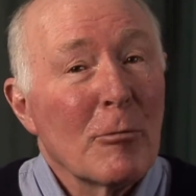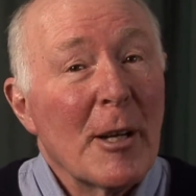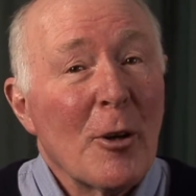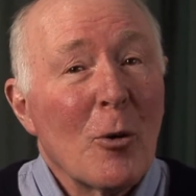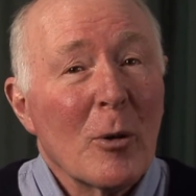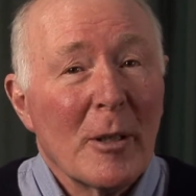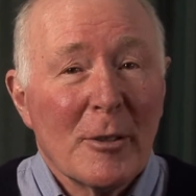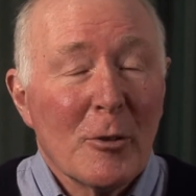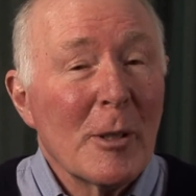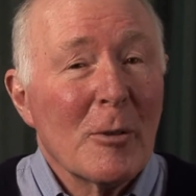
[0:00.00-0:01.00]
red oak
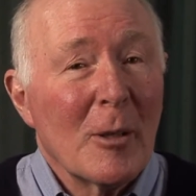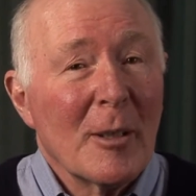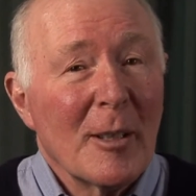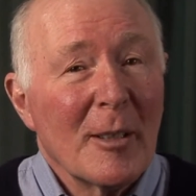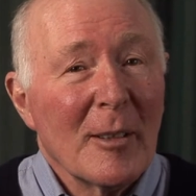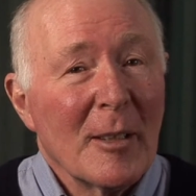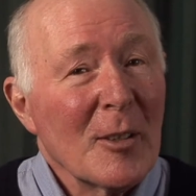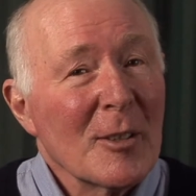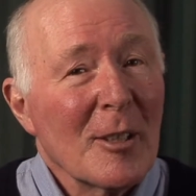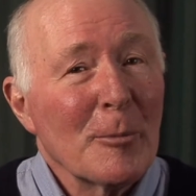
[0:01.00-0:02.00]
tree trunk
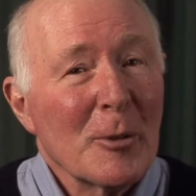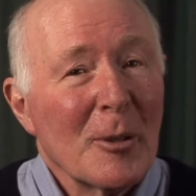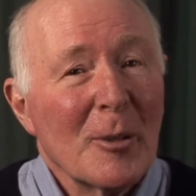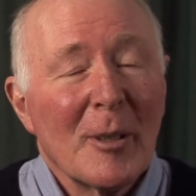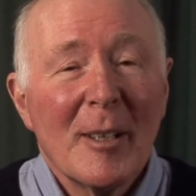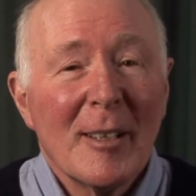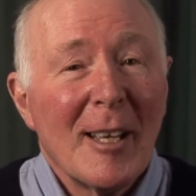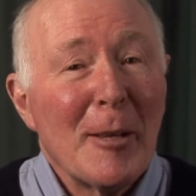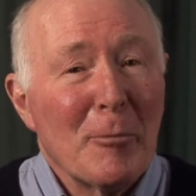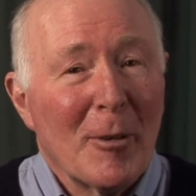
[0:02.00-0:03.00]
that the sculpture
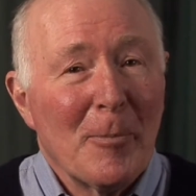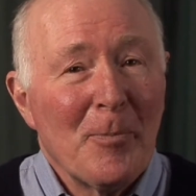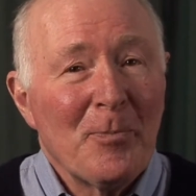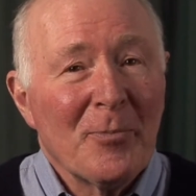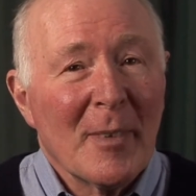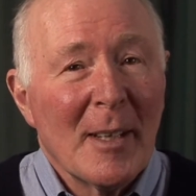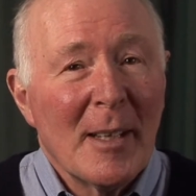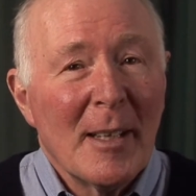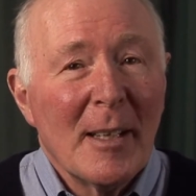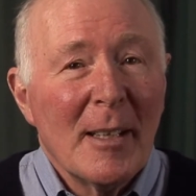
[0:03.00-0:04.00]
came from.
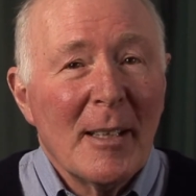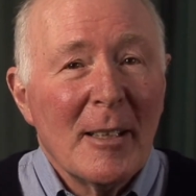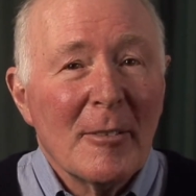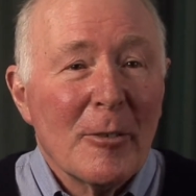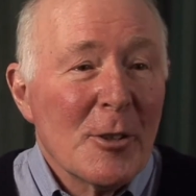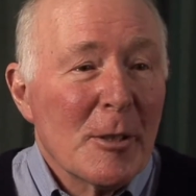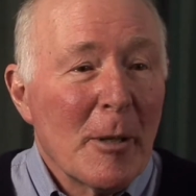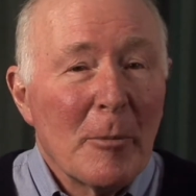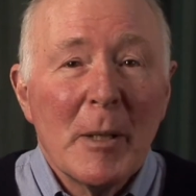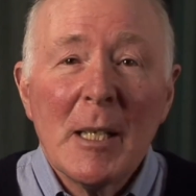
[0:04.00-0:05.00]
First,
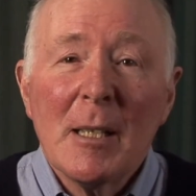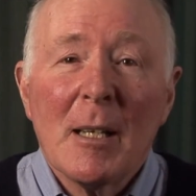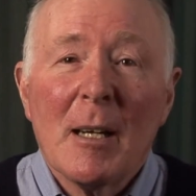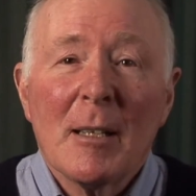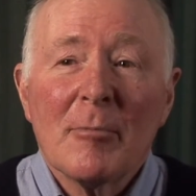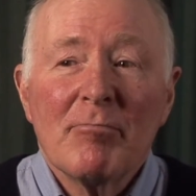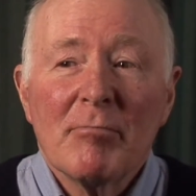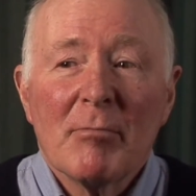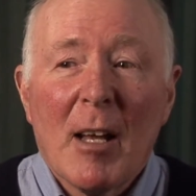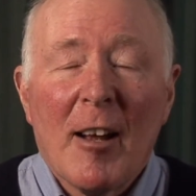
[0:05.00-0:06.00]
about me,
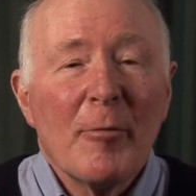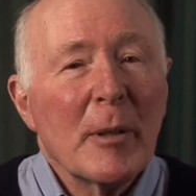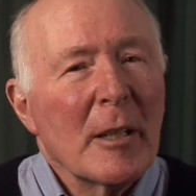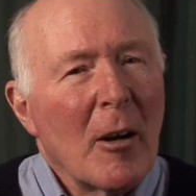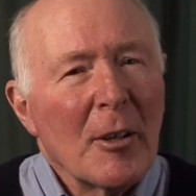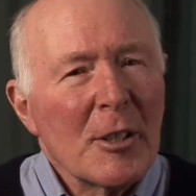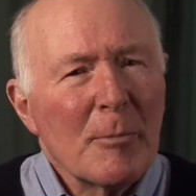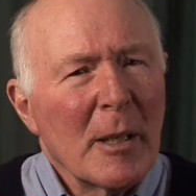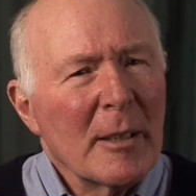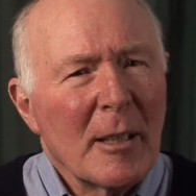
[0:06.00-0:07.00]
I've been an
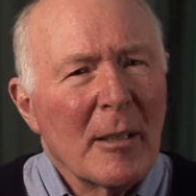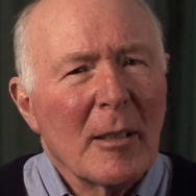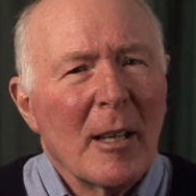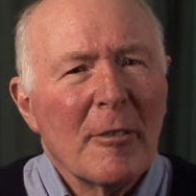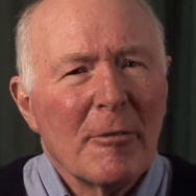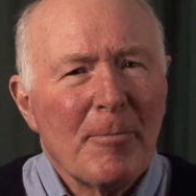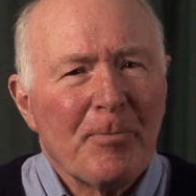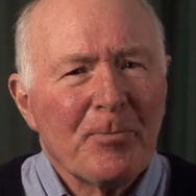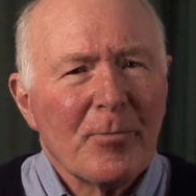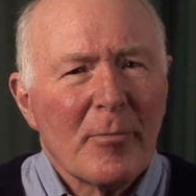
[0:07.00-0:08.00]
artist my entire life,
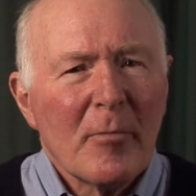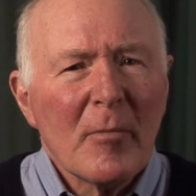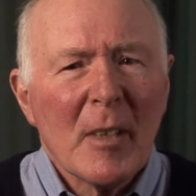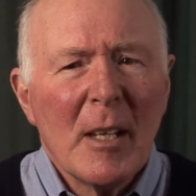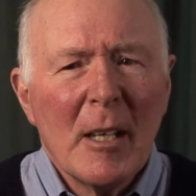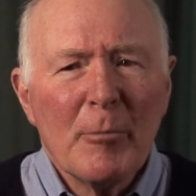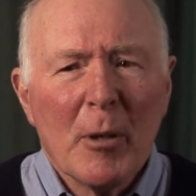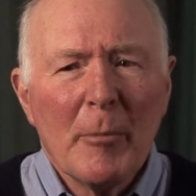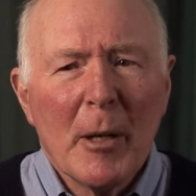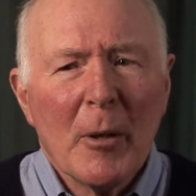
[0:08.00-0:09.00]
and
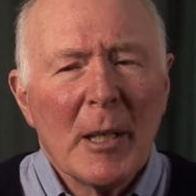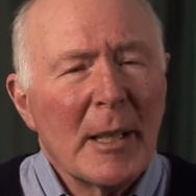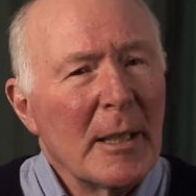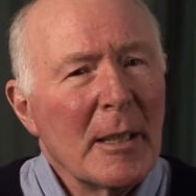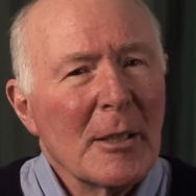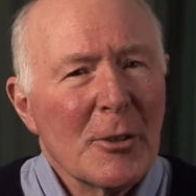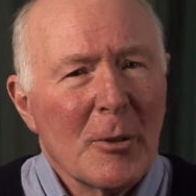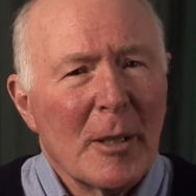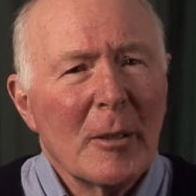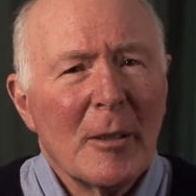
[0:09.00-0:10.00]
primarily an
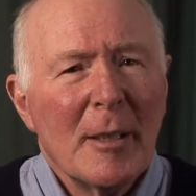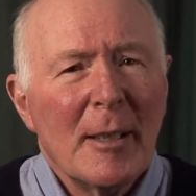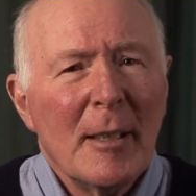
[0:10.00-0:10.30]
illustrator,